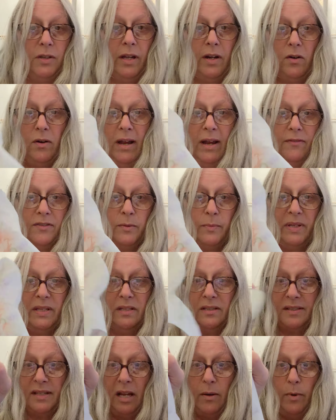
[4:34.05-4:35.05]
They don't have to be
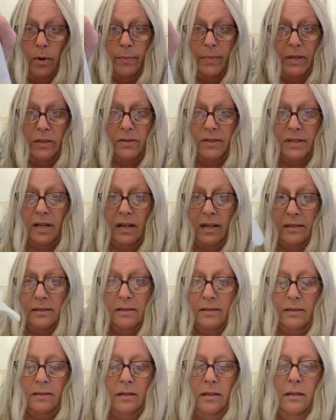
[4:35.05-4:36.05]
the same on both
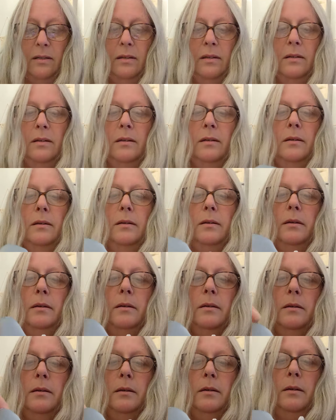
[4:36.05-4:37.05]
sides.
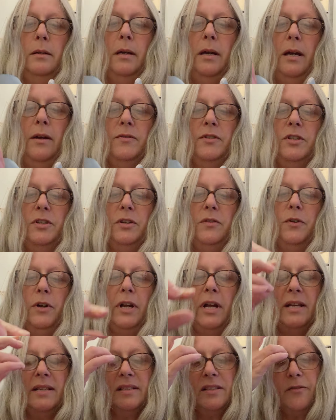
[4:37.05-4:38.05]
I have 2
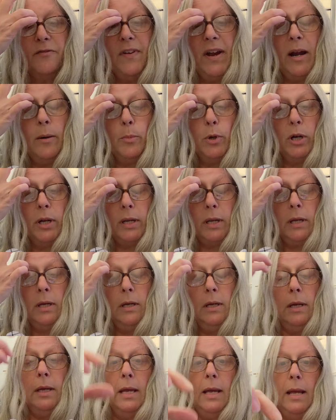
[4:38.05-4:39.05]
different kinds of fabric.
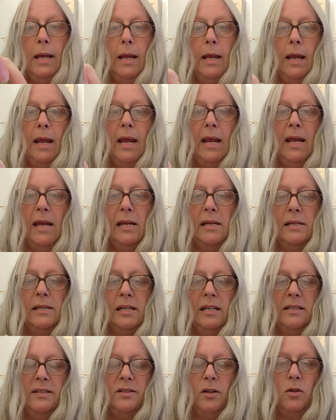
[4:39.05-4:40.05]
And
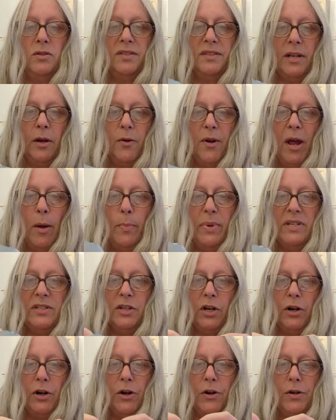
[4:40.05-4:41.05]
it's all sewn up and
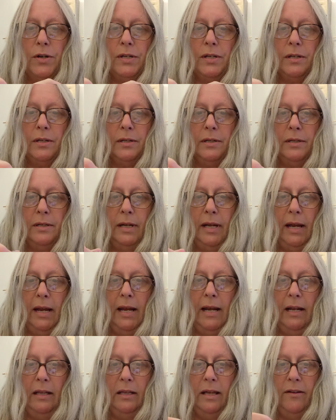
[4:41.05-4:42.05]
turned.
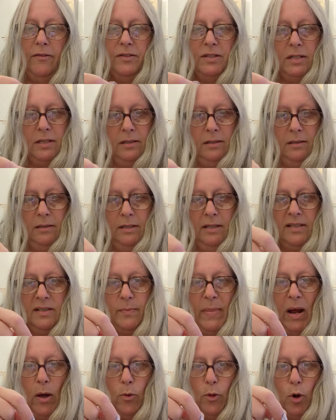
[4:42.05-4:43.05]
And I left his
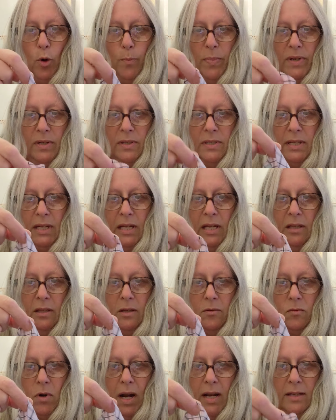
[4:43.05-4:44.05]
mouth open to eat
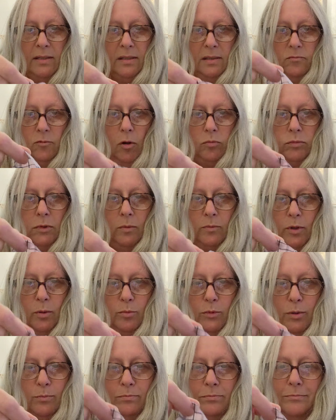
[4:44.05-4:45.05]
the rice. Yum, yum,
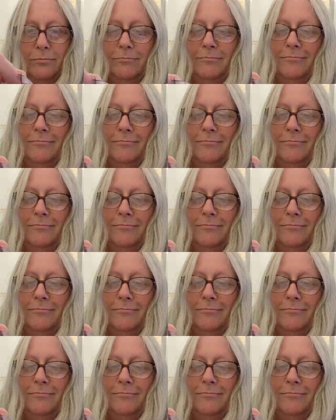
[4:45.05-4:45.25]
yum, yum.